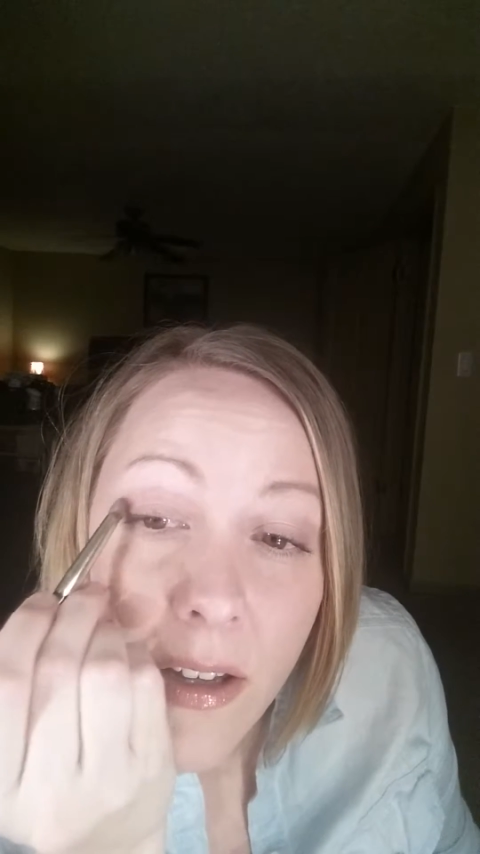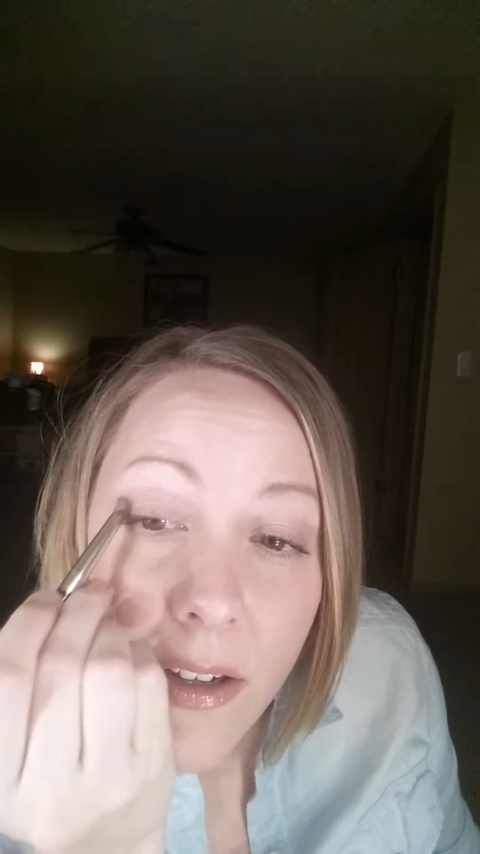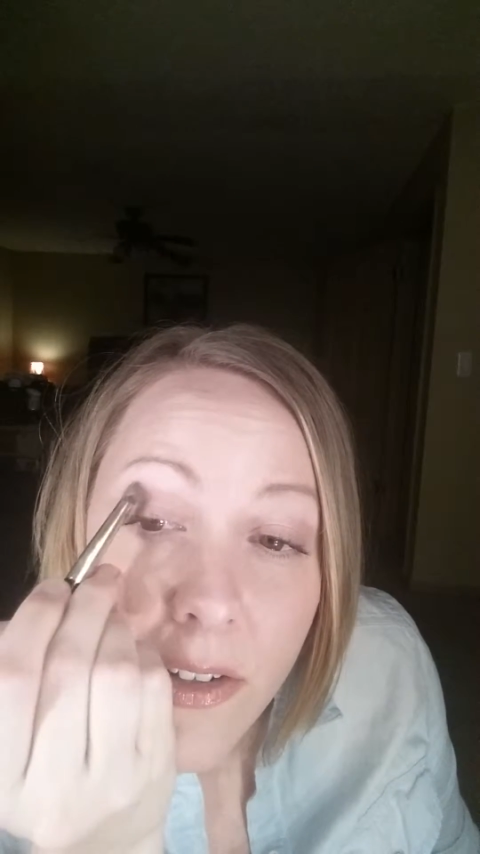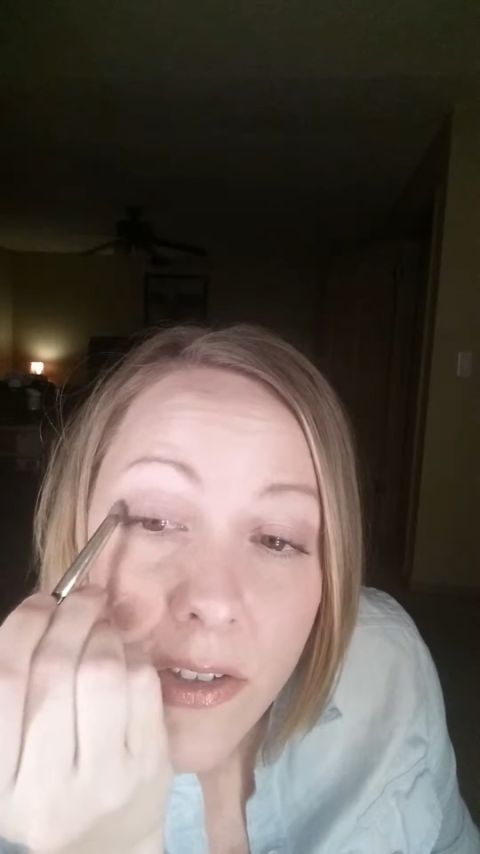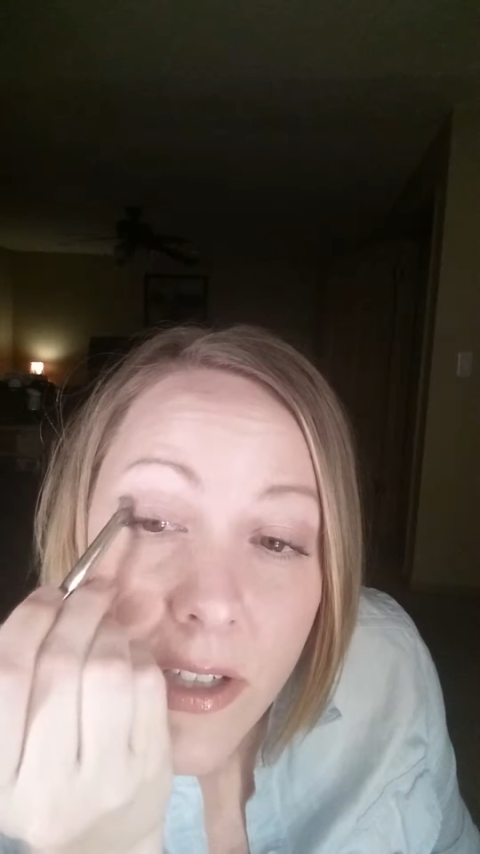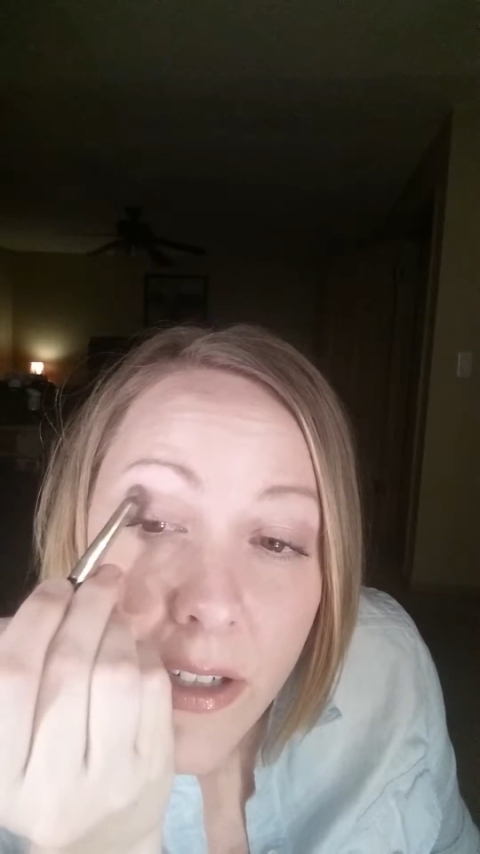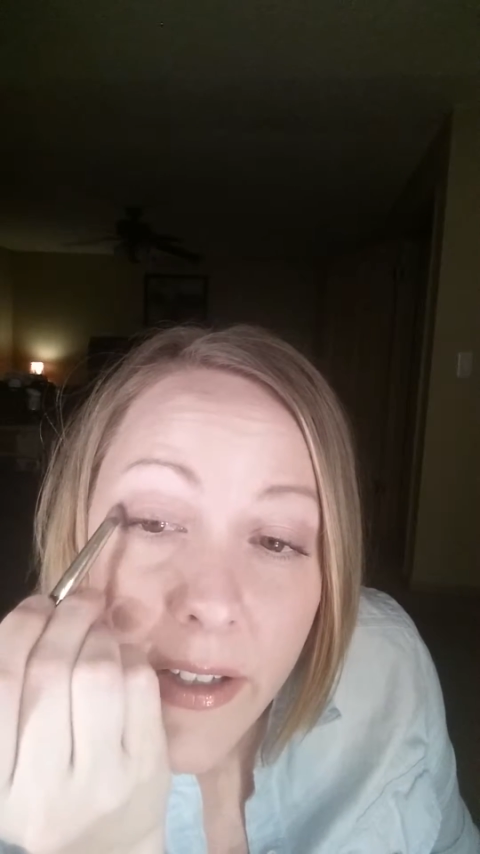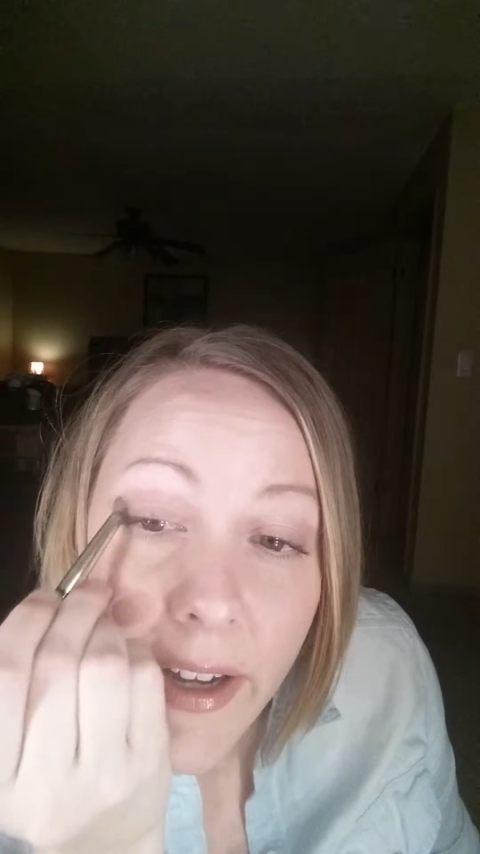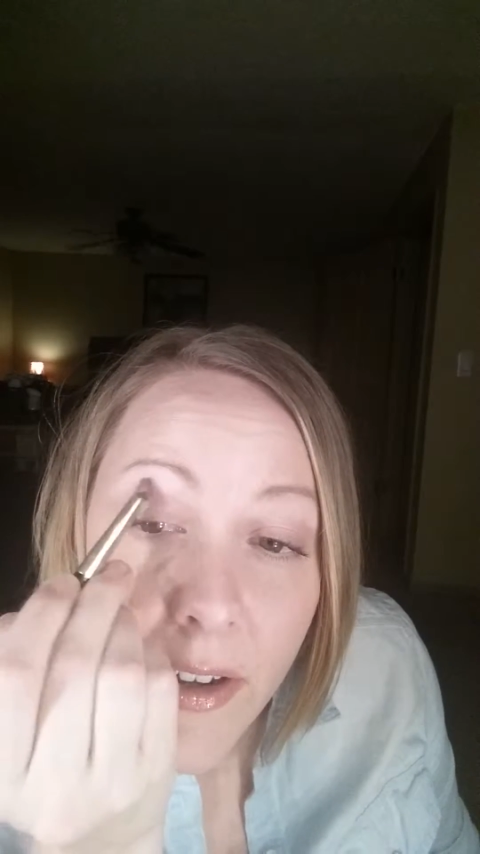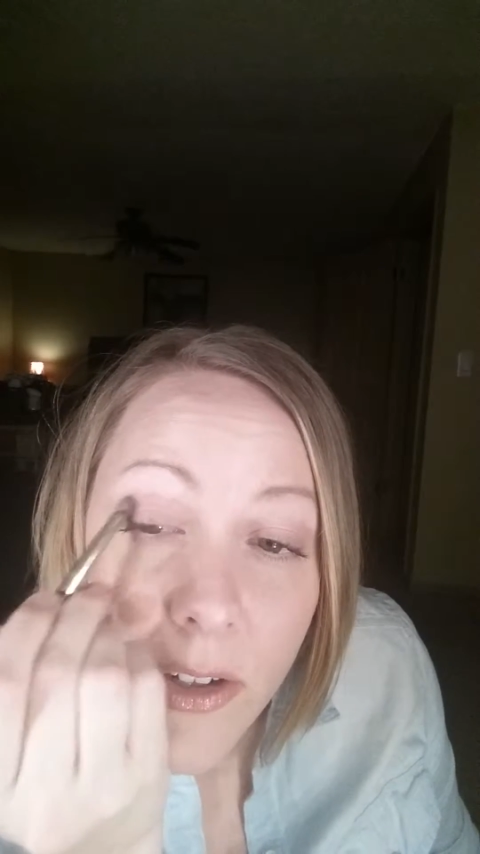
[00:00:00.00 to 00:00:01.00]
You start in
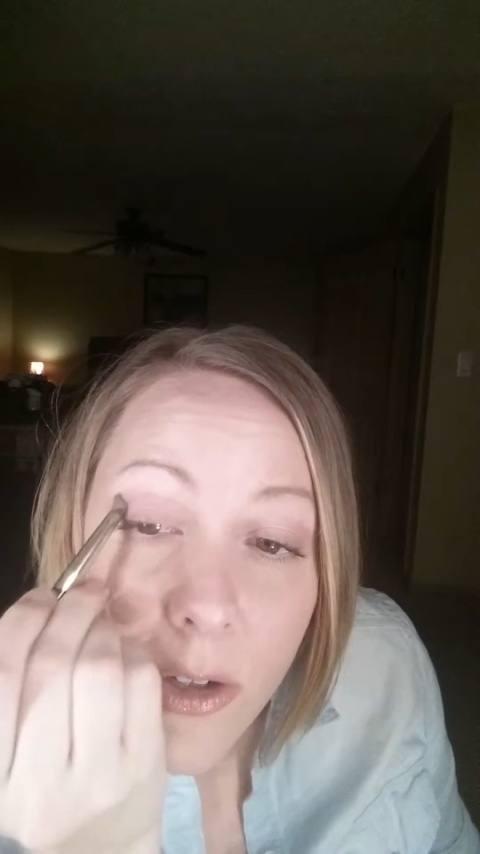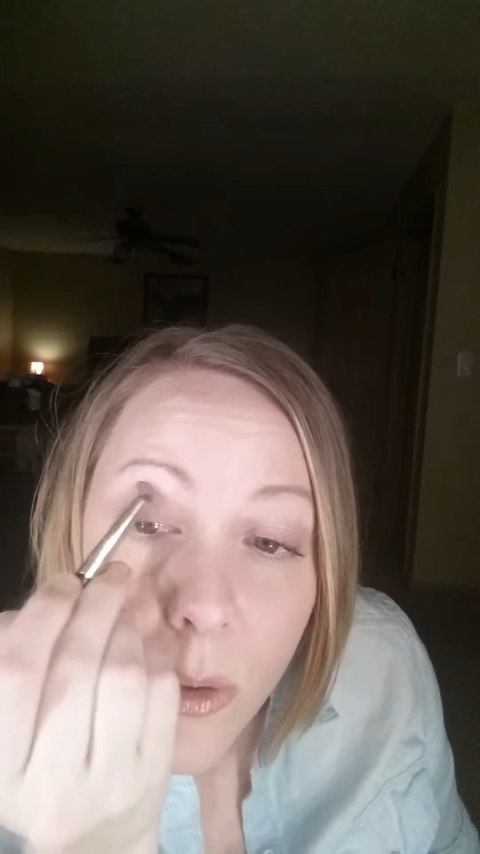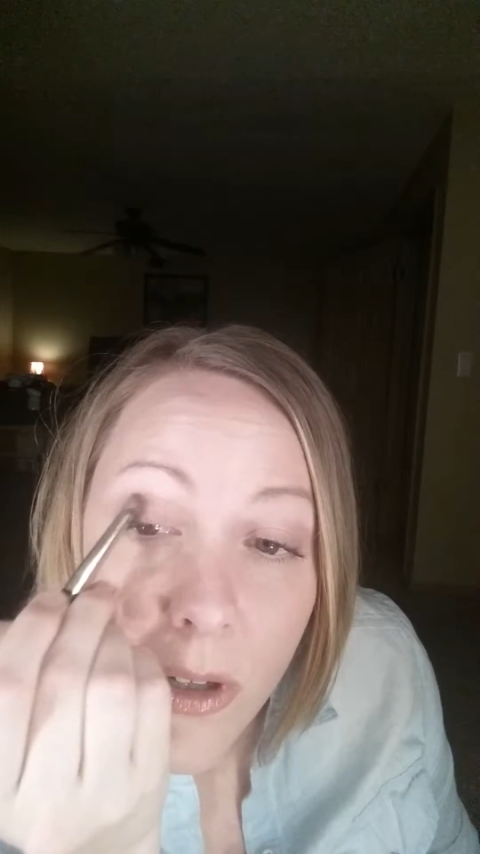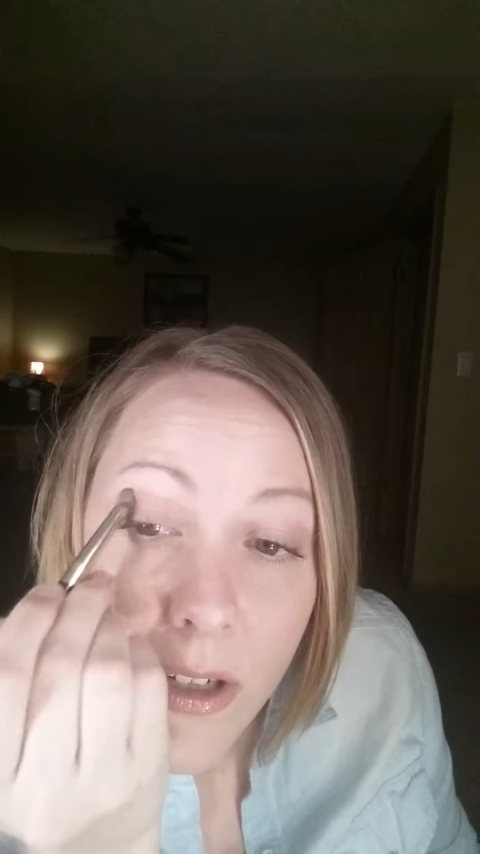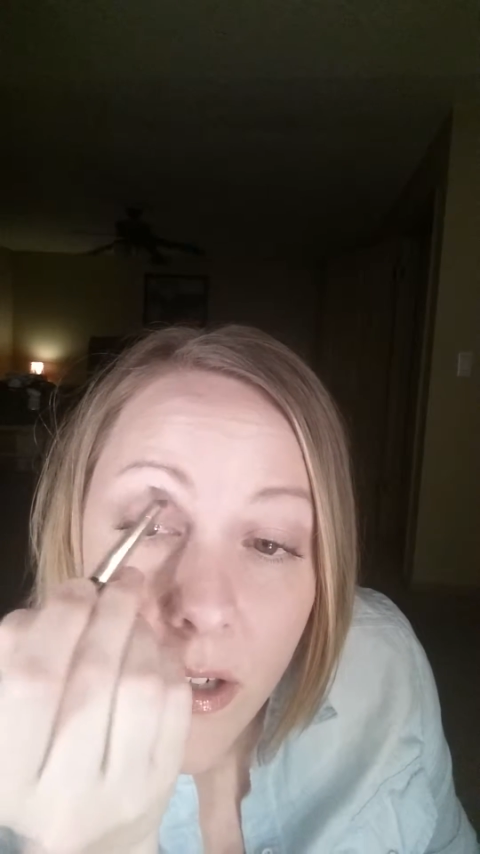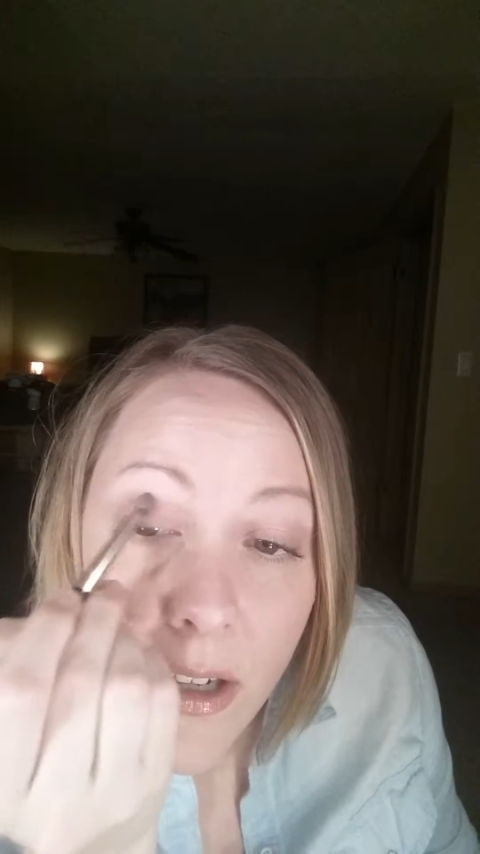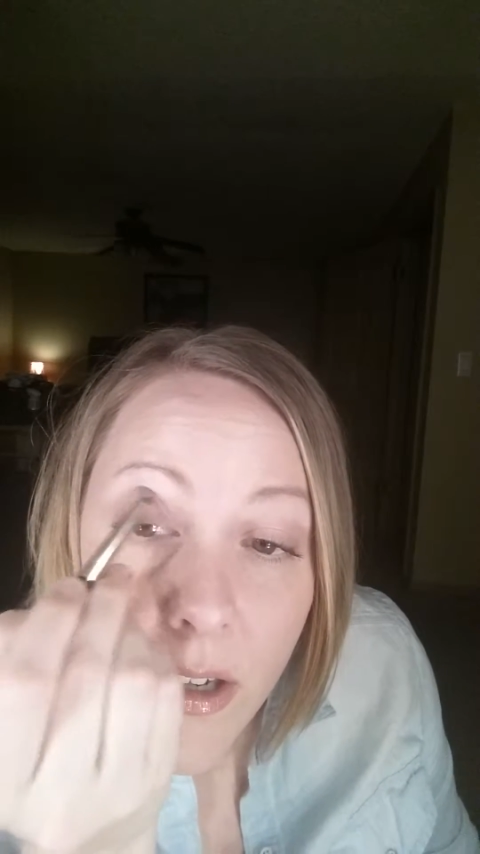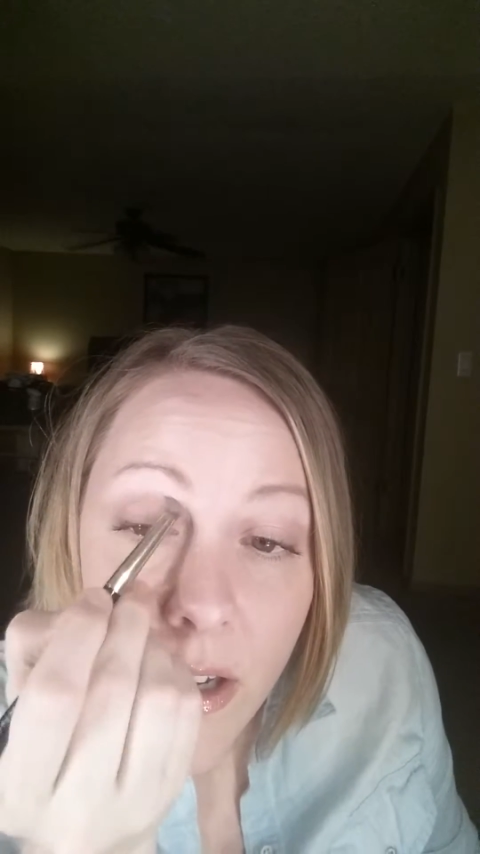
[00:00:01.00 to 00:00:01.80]
the outer corner